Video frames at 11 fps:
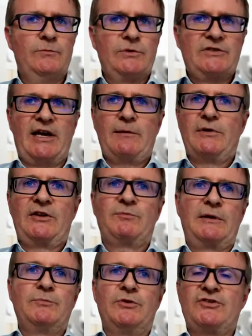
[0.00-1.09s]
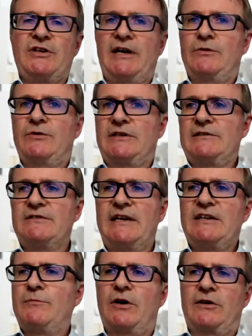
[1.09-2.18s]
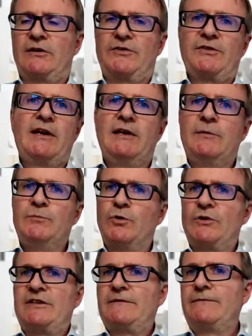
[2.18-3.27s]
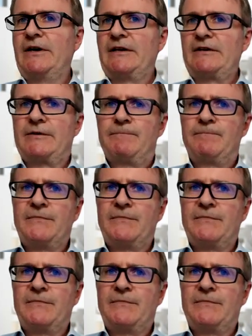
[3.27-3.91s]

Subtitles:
with timelines being pushed out and data models poorly defined.